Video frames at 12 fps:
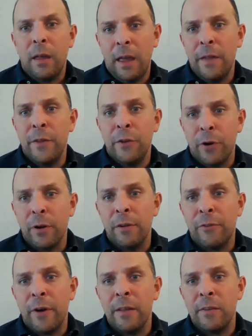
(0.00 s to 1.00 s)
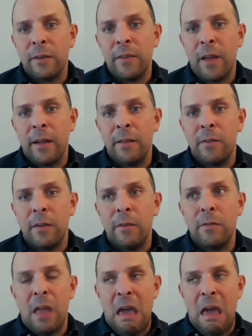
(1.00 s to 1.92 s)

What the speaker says: in the Journal of Forensic Sciences.